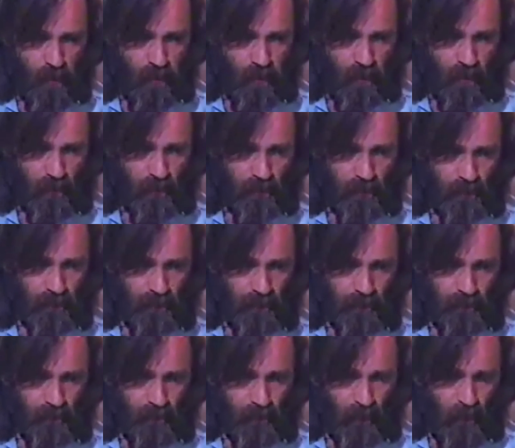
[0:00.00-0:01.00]
The Manson
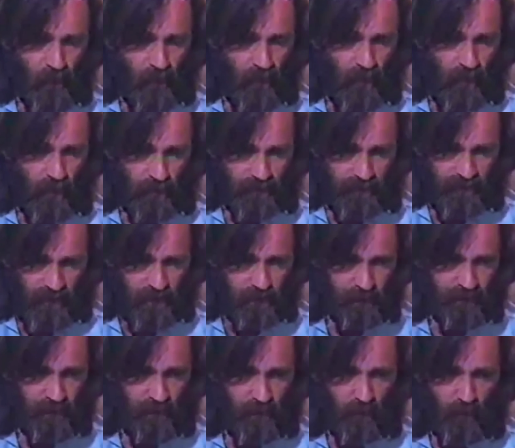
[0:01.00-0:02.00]
family was made
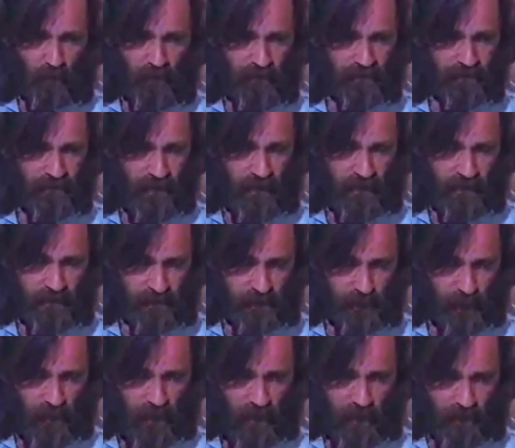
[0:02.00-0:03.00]
up of mostly
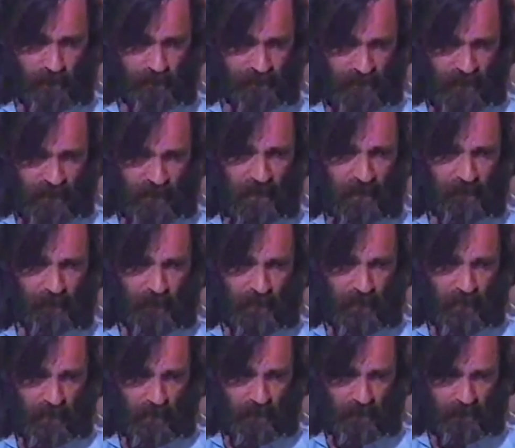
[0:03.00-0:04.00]
women who were
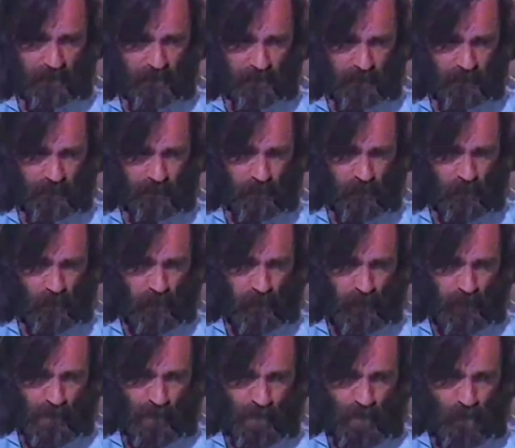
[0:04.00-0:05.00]
insanely
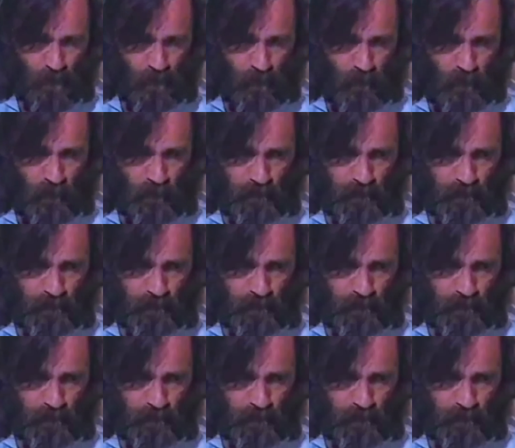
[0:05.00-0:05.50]
infatuated with their